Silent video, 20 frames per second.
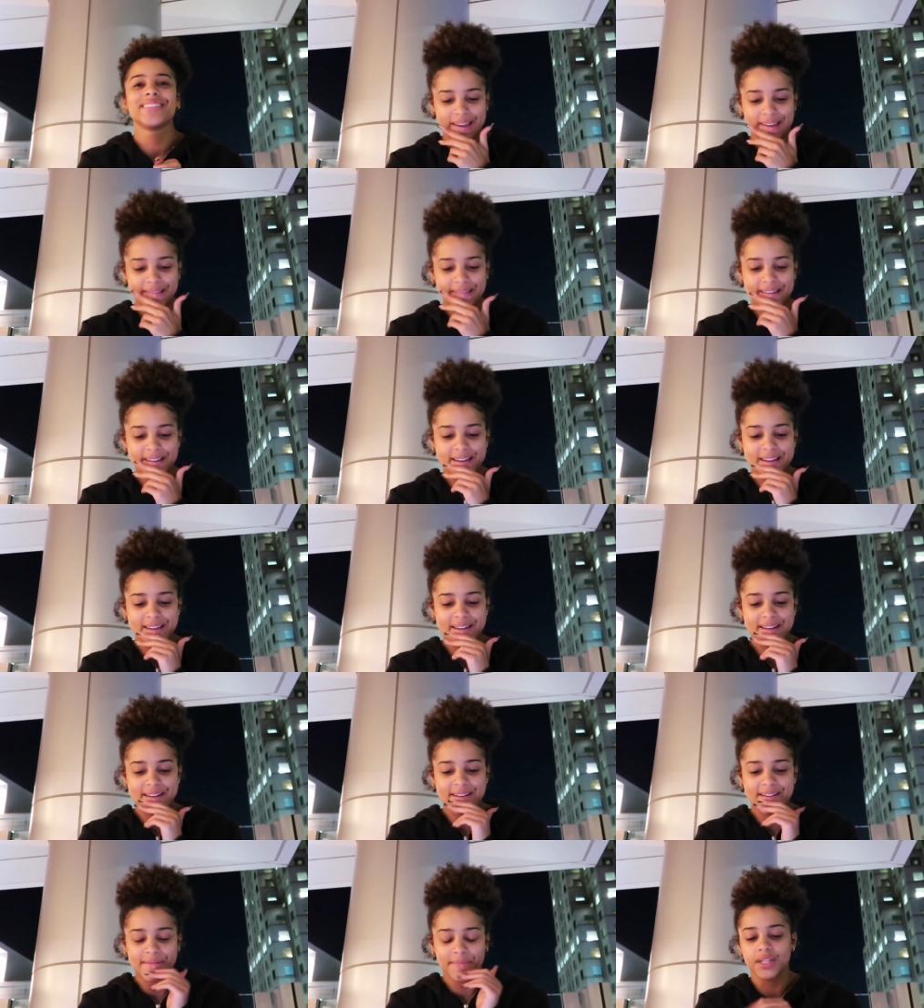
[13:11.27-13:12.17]
And
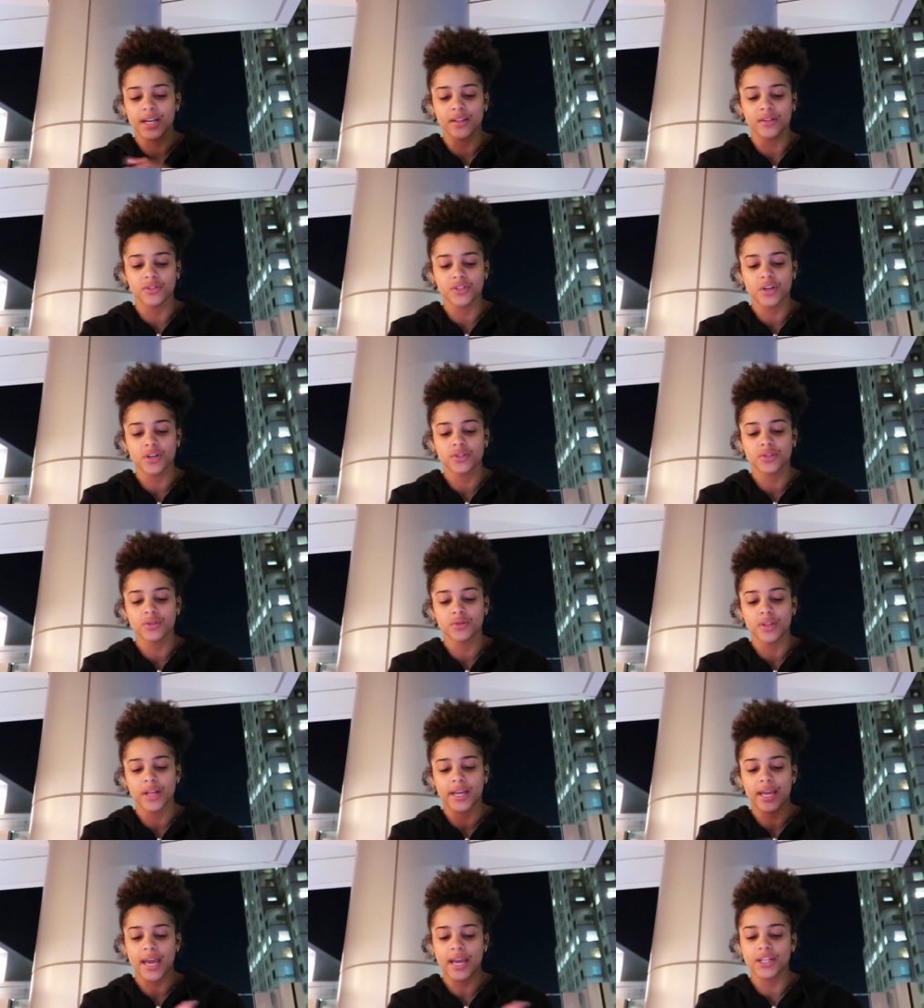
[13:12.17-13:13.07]
then, yeah, there's also
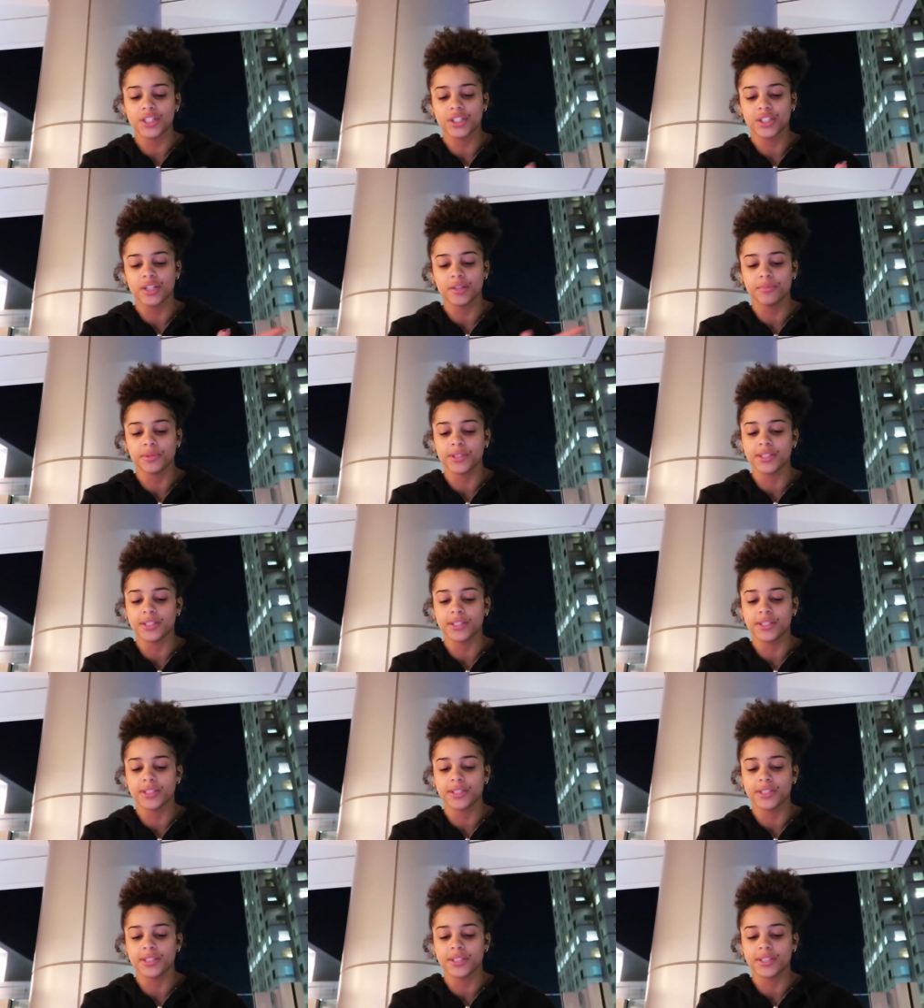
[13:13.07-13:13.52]
like Asian and